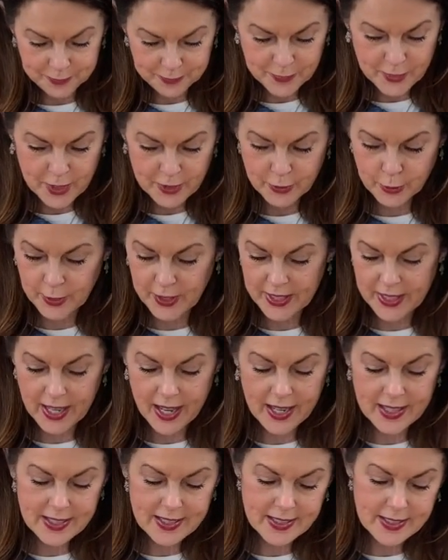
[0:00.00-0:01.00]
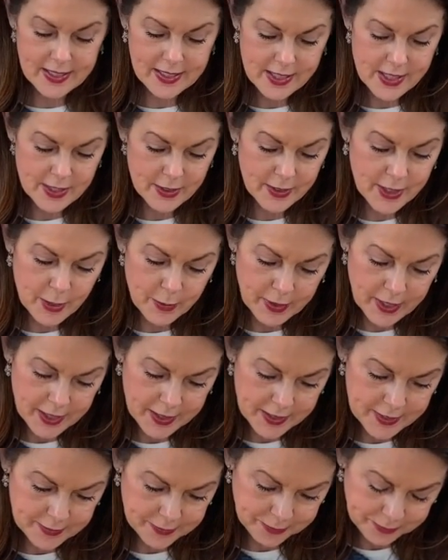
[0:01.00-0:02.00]
to avoid that. So
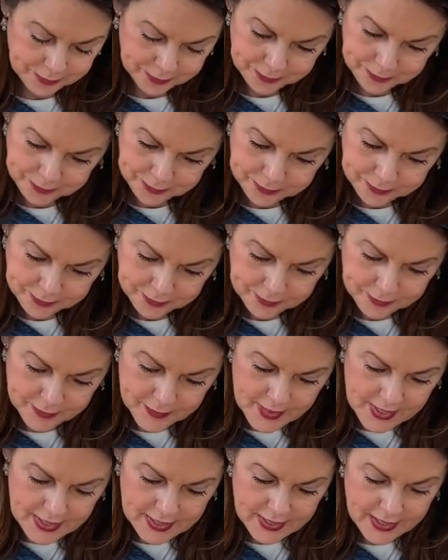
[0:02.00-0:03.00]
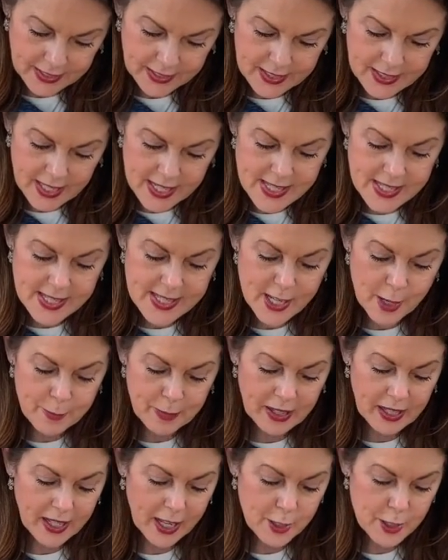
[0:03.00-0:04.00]
anyway, then I'm gonna dice this up,
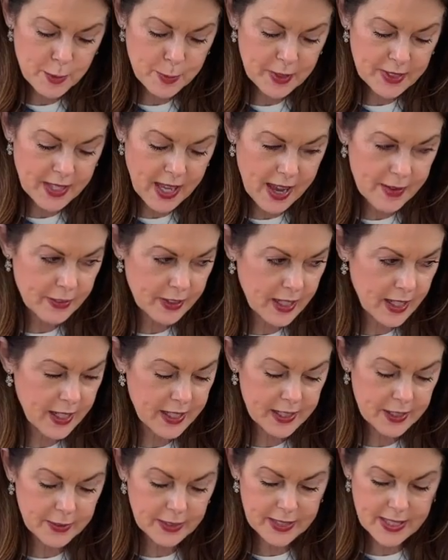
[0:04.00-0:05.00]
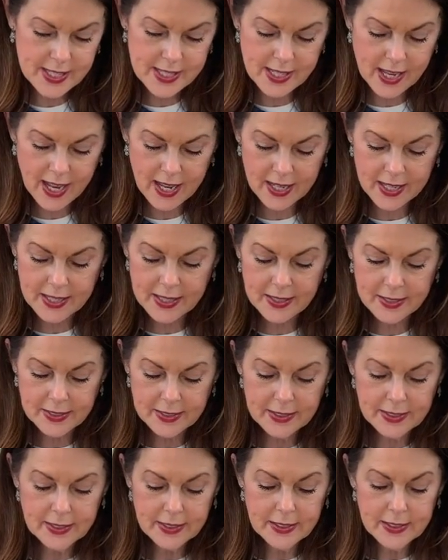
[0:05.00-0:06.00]
but I like to put the avocado on the side
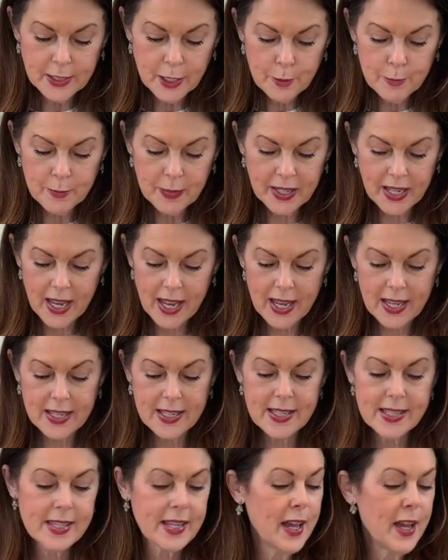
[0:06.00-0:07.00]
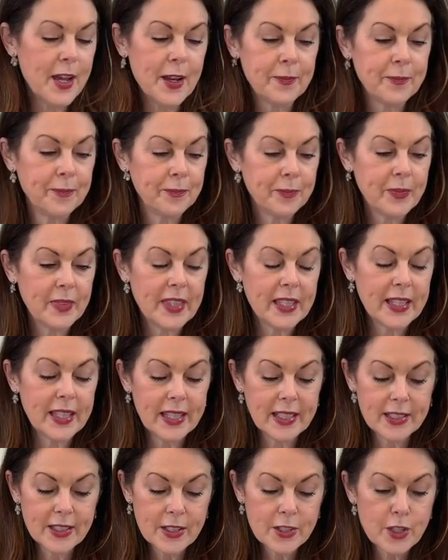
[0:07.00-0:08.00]
because
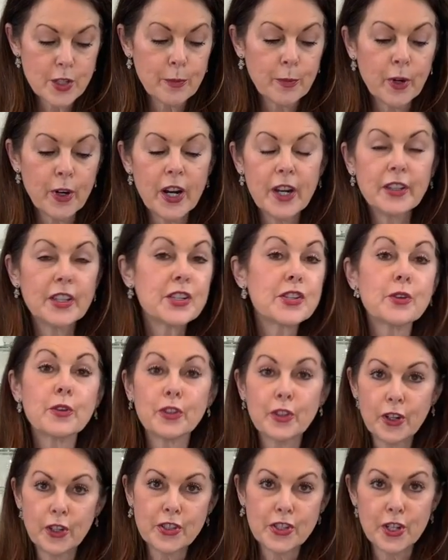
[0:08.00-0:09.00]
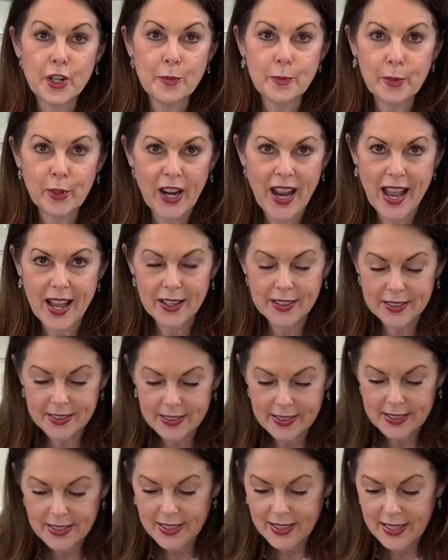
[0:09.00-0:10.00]
then tomorrow this will turn brown,
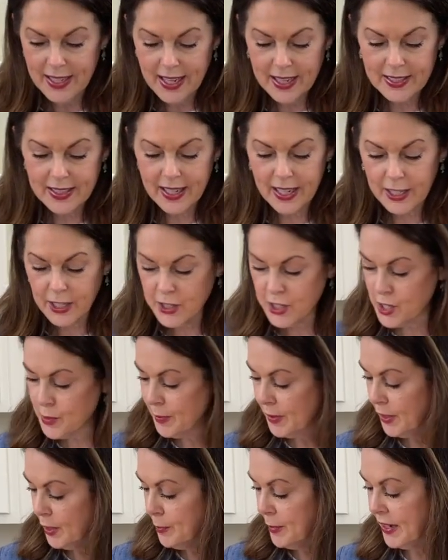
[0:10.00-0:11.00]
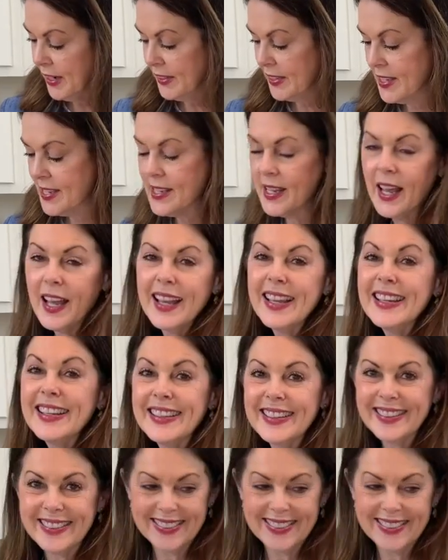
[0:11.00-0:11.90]
and then I can just put a little bit on the side,